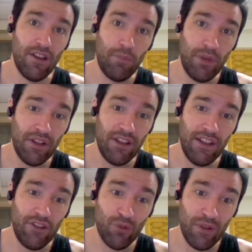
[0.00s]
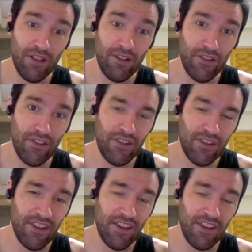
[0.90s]
PLA drills
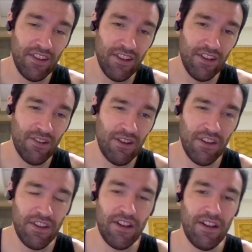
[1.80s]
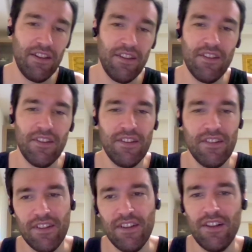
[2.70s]
that they did around the island.
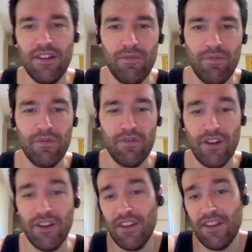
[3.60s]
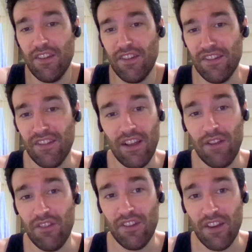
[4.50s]
Funny thing is,
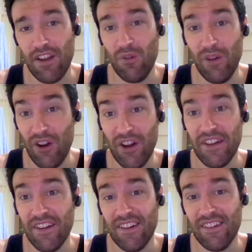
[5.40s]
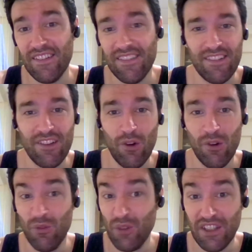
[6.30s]
life just kind of went on here. No
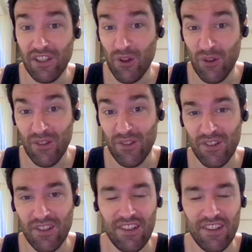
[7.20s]
one really noticed.